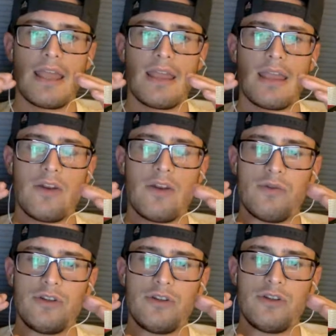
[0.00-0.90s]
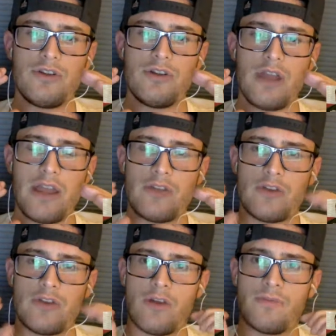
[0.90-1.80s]
in
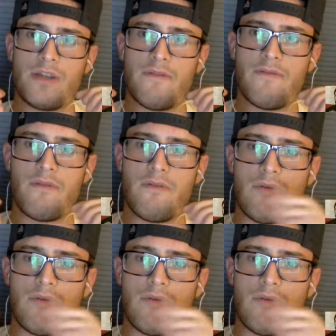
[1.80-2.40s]
terms of the